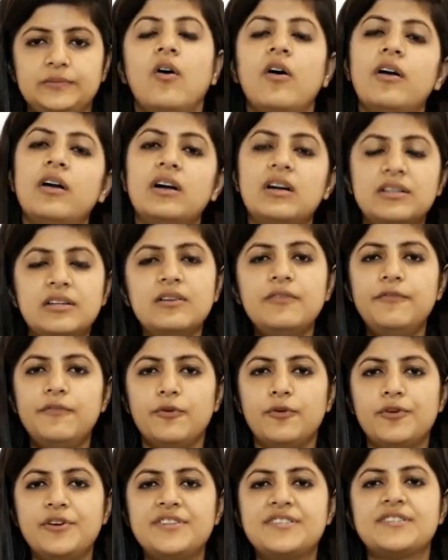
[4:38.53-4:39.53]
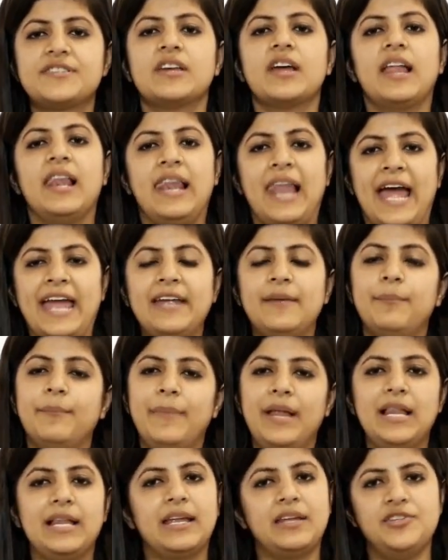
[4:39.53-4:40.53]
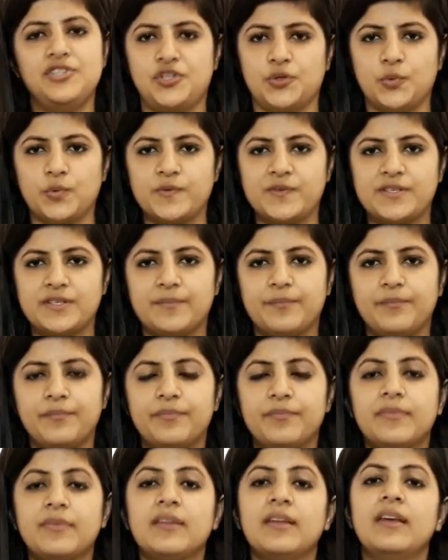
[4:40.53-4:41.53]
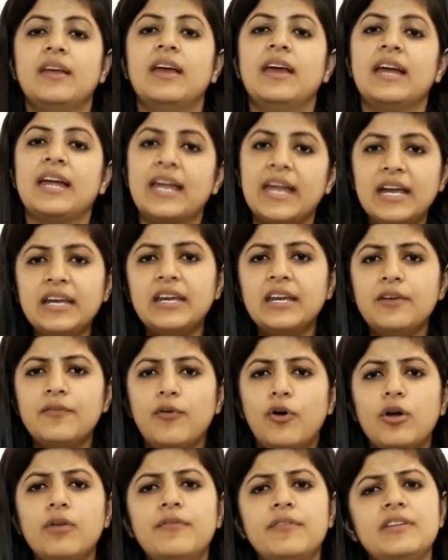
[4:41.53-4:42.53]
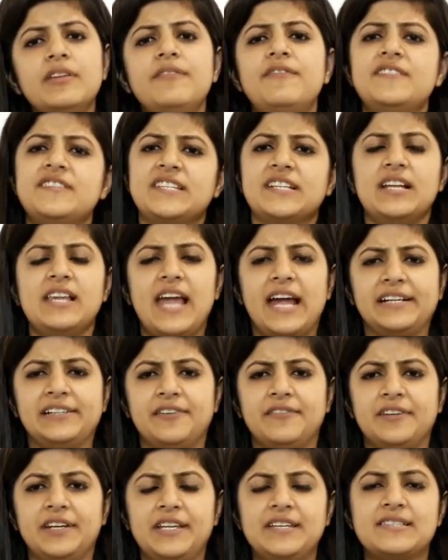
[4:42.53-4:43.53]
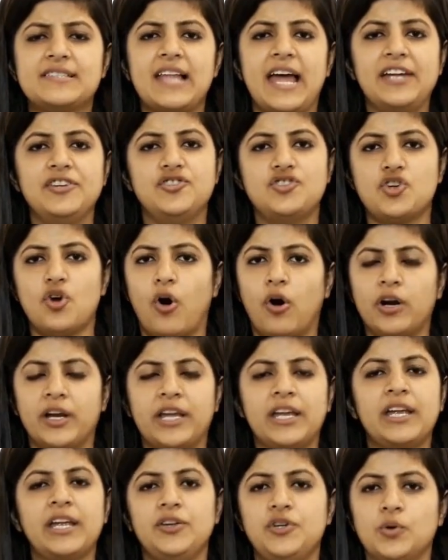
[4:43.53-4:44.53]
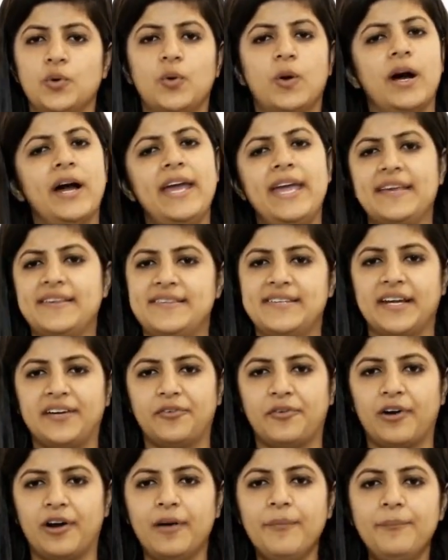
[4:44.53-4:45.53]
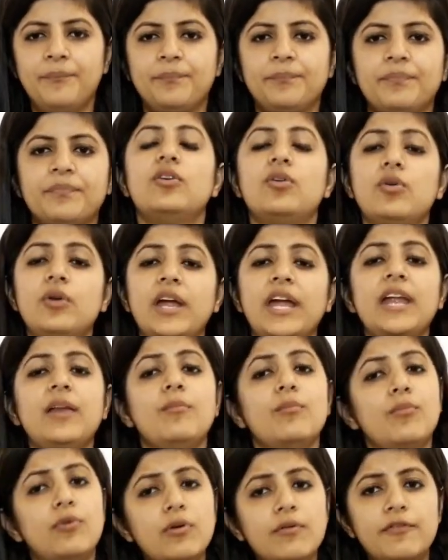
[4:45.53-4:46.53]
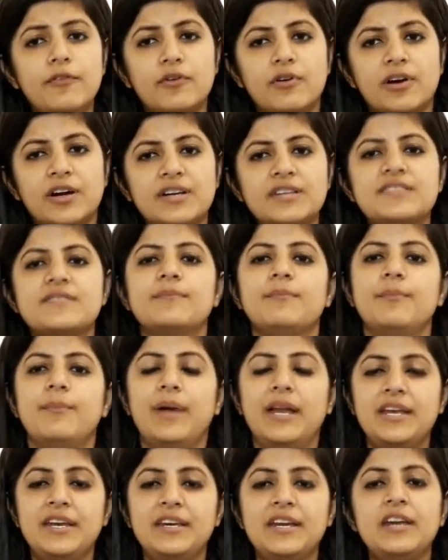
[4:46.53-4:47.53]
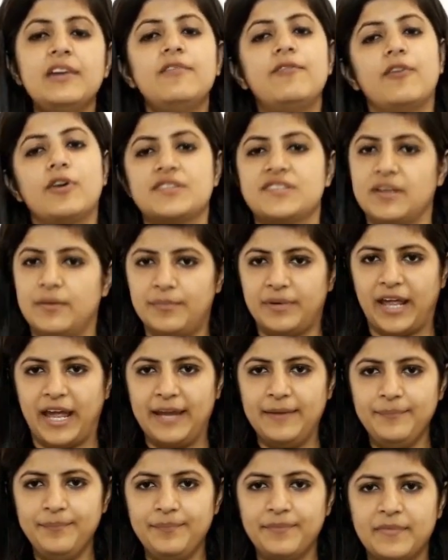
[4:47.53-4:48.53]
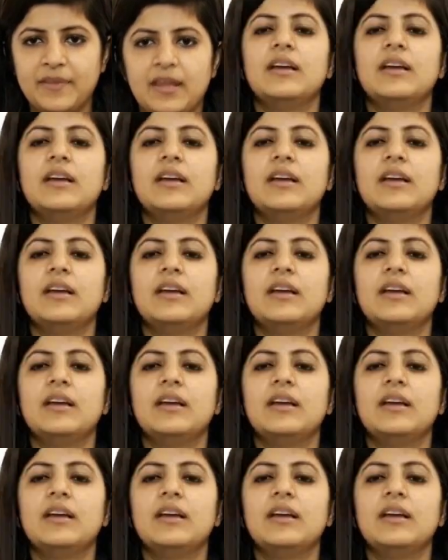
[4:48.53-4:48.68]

or other fluids like milk and juice. Get involved with the physical activities like jogging, yoga, etc. To gain more focus, meditate for some time.